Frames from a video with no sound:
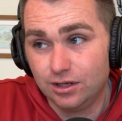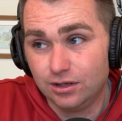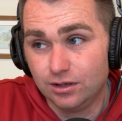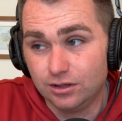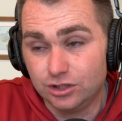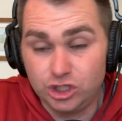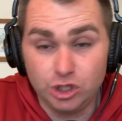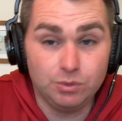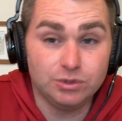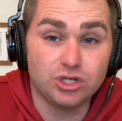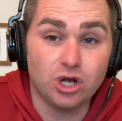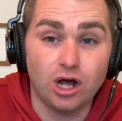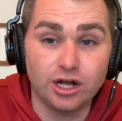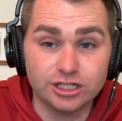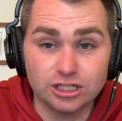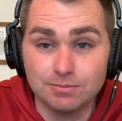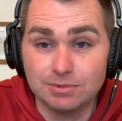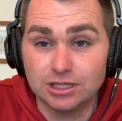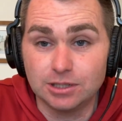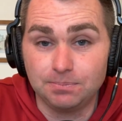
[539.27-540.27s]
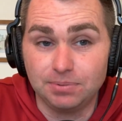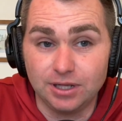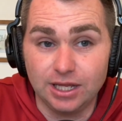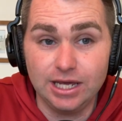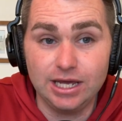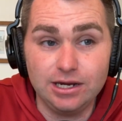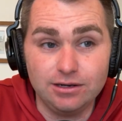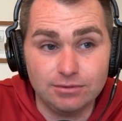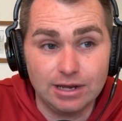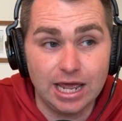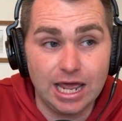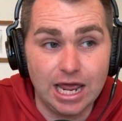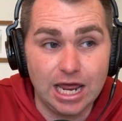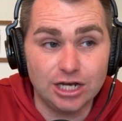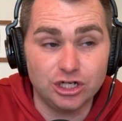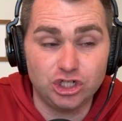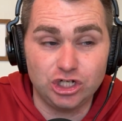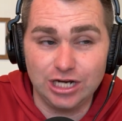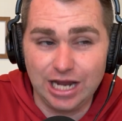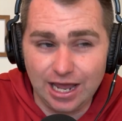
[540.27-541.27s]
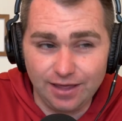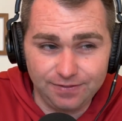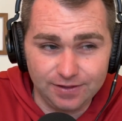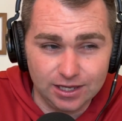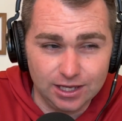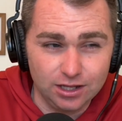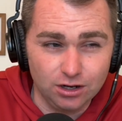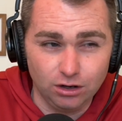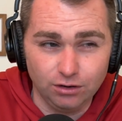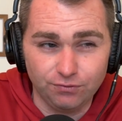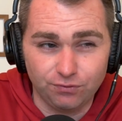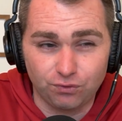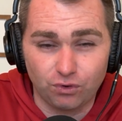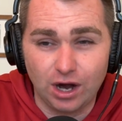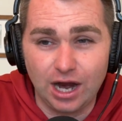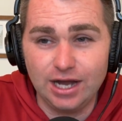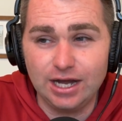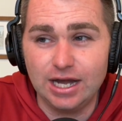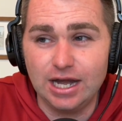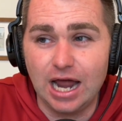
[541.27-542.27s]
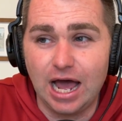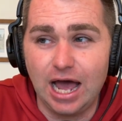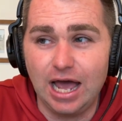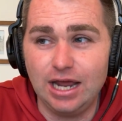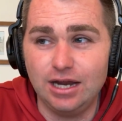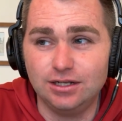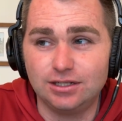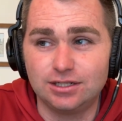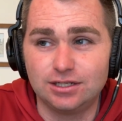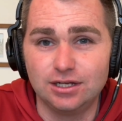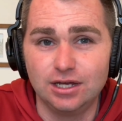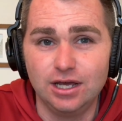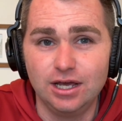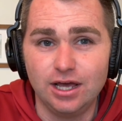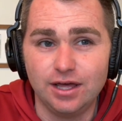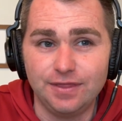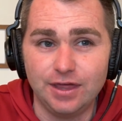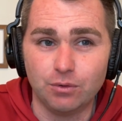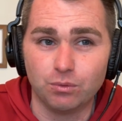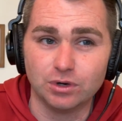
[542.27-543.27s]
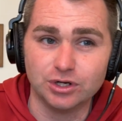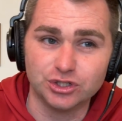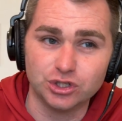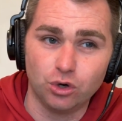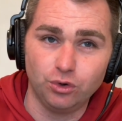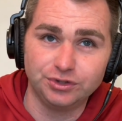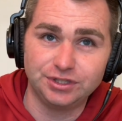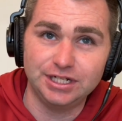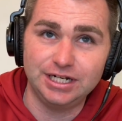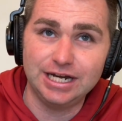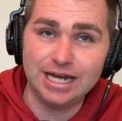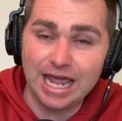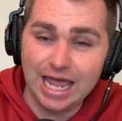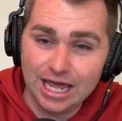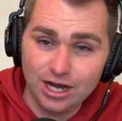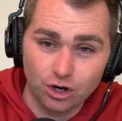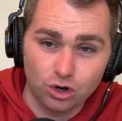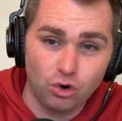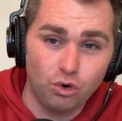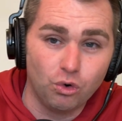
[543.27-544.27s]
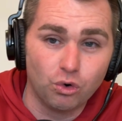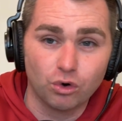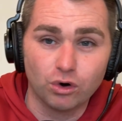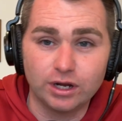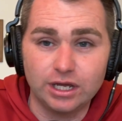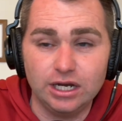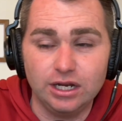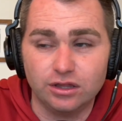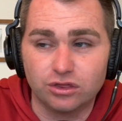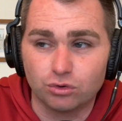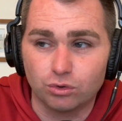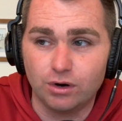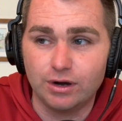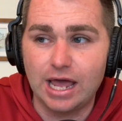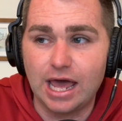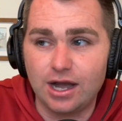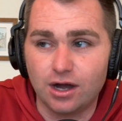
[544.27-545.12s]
She was awesome at the plate, and she had the hit on Friday night that resulted in Hannah Core getting thrown out